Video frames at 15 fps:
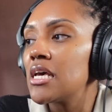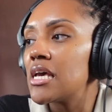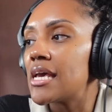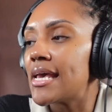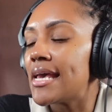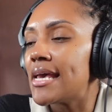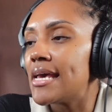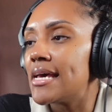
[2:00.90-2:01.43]

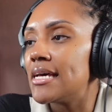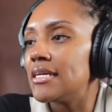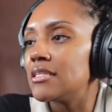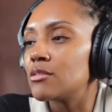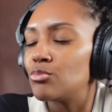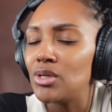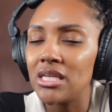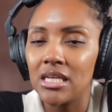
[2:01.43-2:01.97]
and
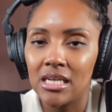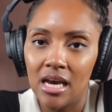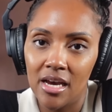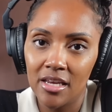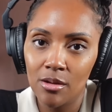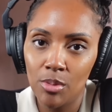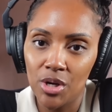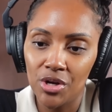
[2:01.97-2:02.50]
meaning not in
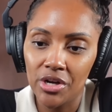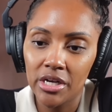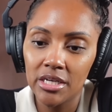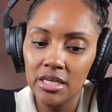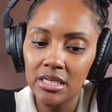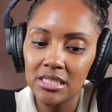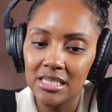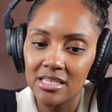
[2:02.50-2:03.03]
America,
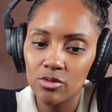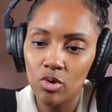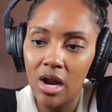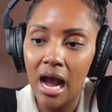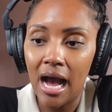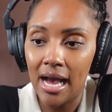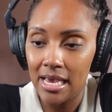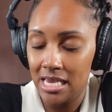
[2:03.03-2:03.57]
because that's where
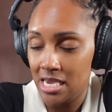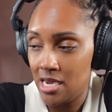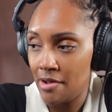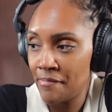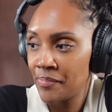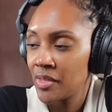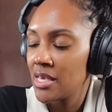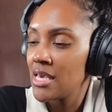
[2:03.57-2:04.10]
I
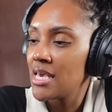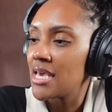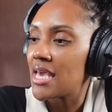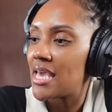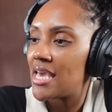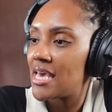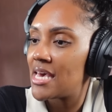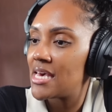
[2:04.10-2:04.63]
am.
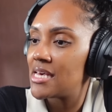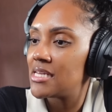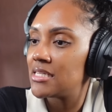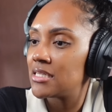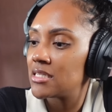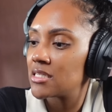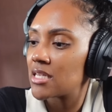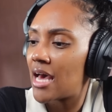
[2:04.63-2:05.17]

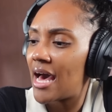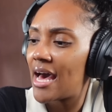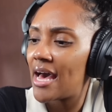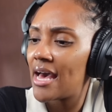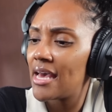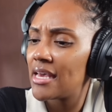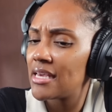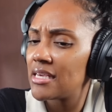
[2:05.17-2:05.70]
And
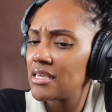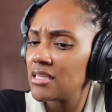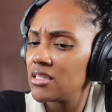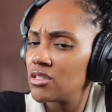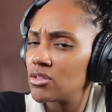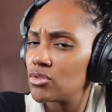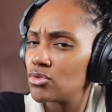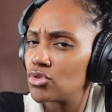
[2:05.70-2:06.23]
I
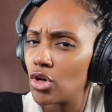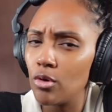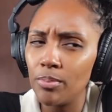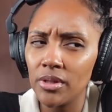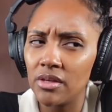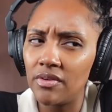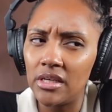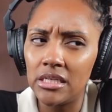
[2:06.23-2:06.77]
don't
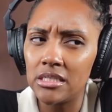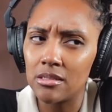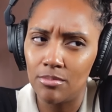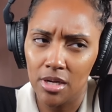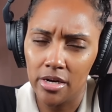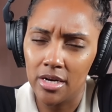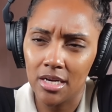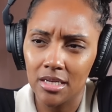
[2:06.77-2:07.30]
believe he's
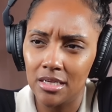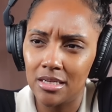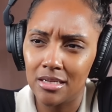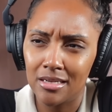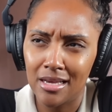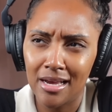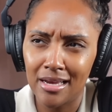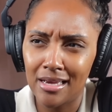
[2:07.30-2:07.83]
American.
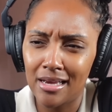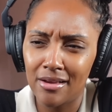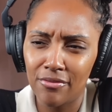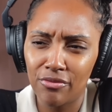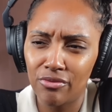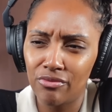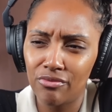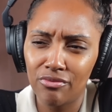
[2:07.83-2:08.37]
I
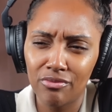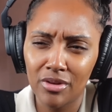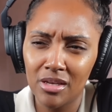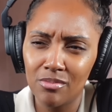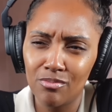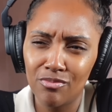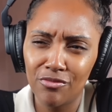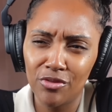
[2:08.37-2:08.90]

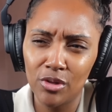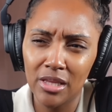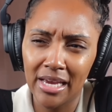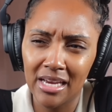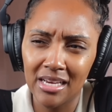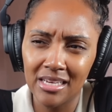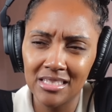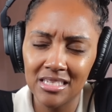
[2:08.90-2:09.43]
can
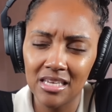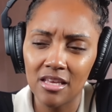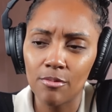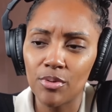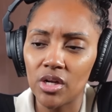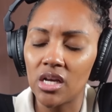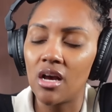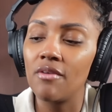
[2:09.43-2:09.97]
say that
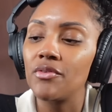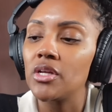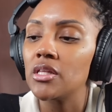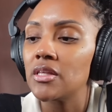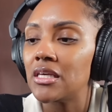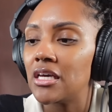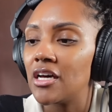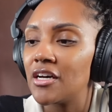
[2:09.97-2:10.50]
pretty
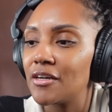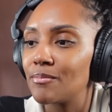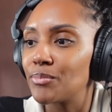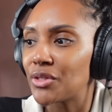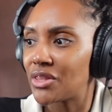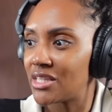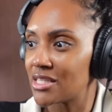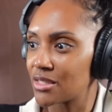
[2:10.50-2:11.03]
confidently.
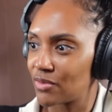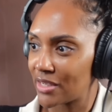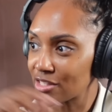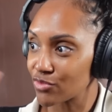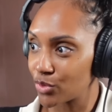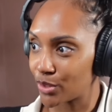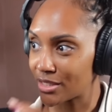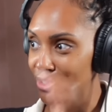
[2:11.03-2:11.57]
But this
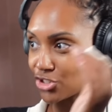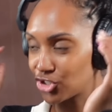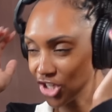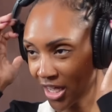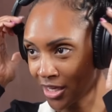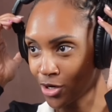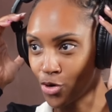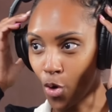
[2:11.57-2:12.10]
festival is
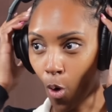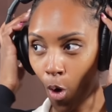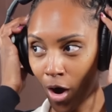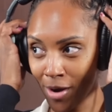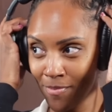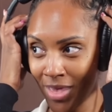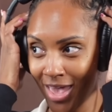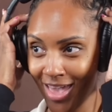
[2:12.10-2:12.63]

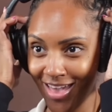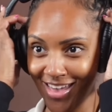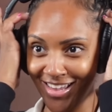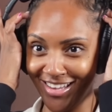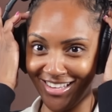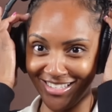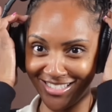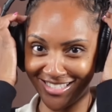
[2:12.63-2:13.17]

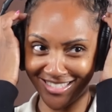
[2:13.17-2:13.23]
ginormous.